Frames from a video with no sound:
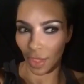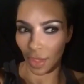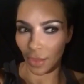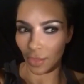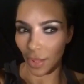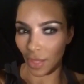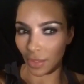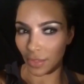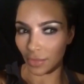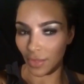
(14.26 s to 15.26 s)
K was playing
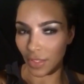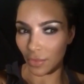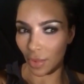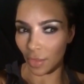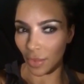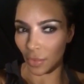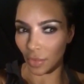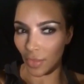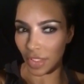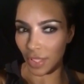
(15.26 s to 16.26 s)
around with the app
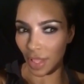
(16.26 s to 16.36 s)
yesterday and